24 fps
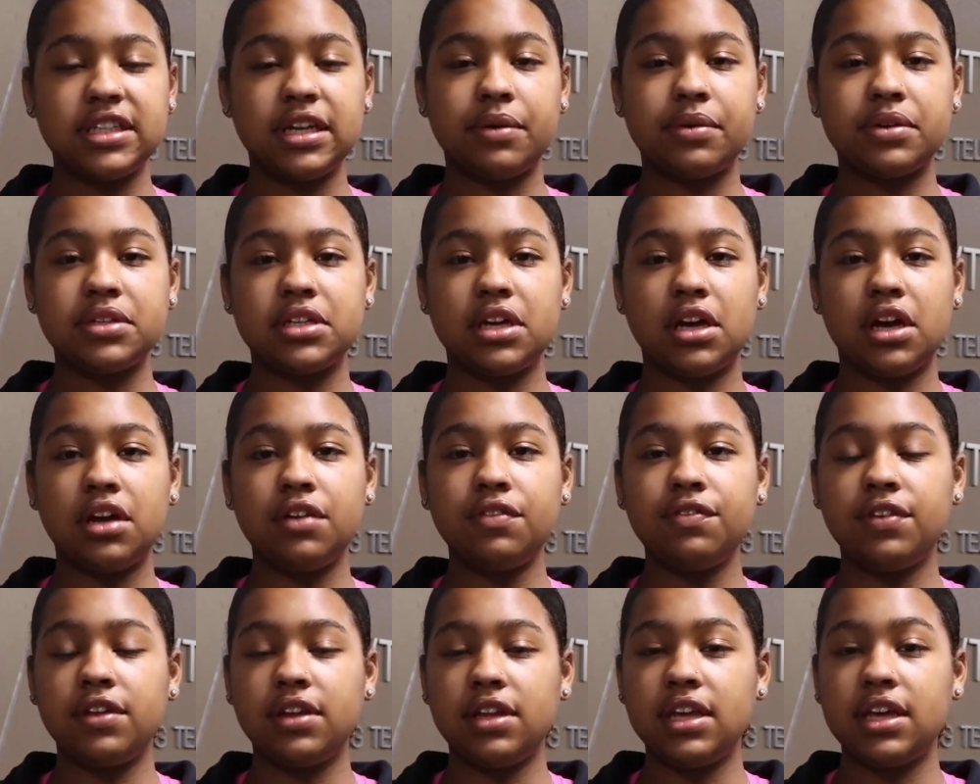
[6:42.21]
there was the
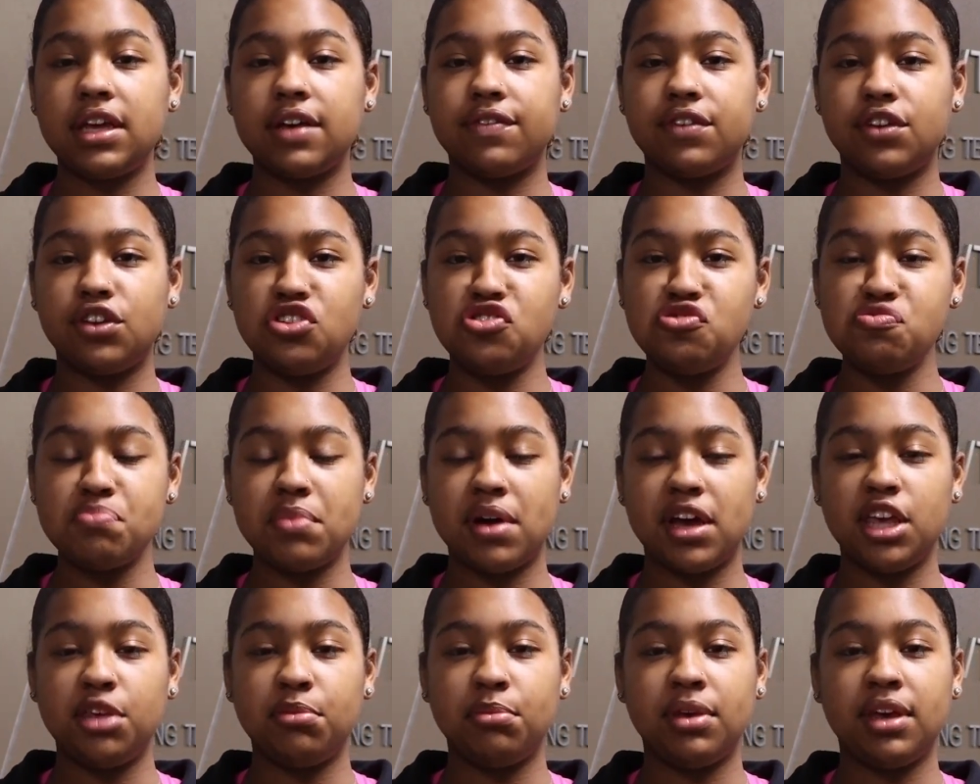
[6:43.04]
unveiling of a new
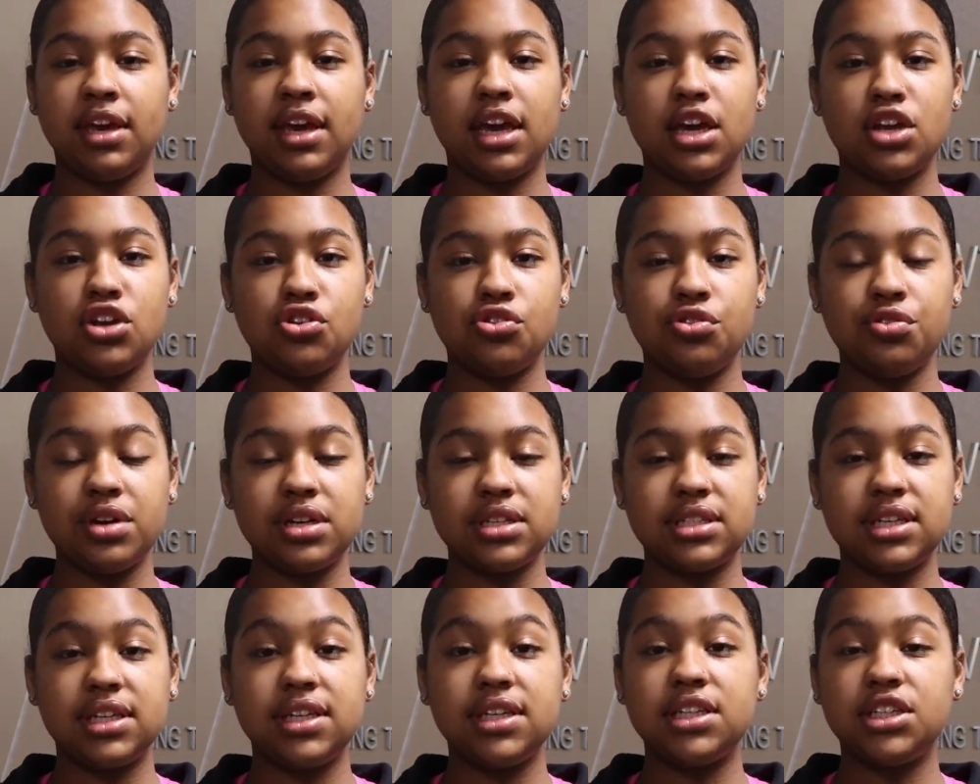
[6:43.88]
monument in New
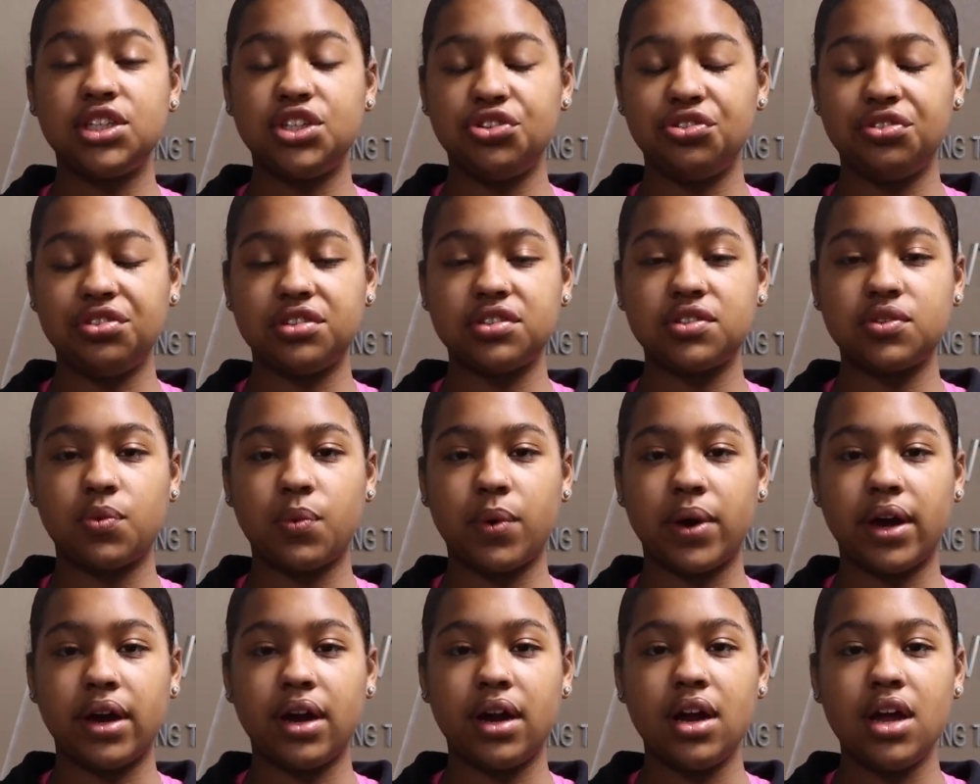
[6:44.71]
York City's Union
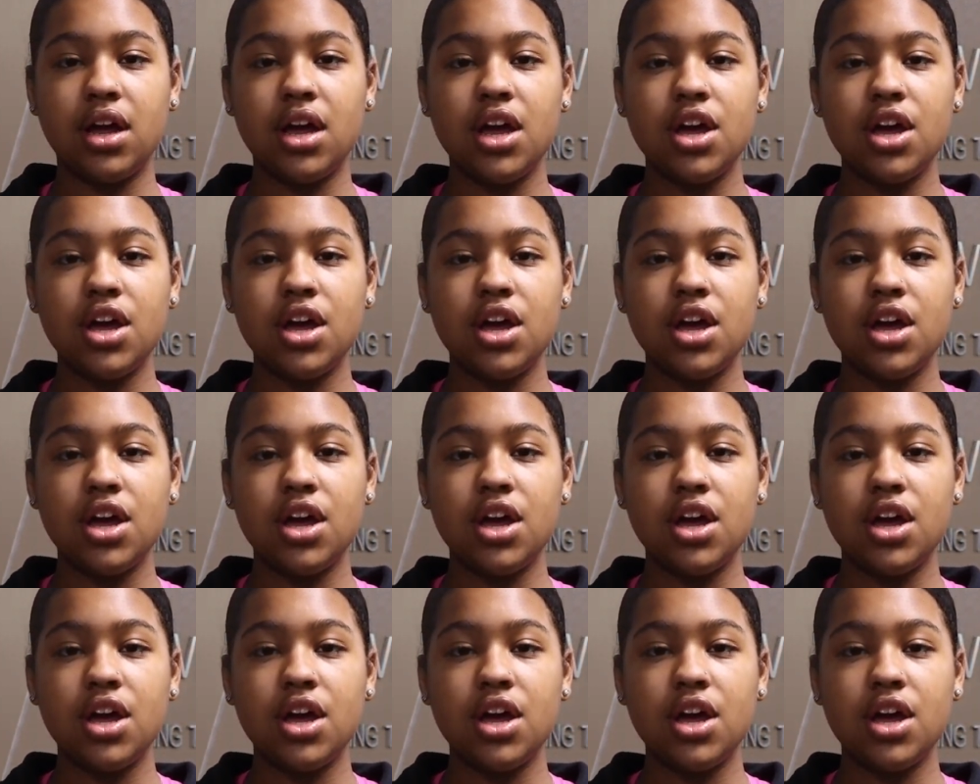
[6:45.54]
Square.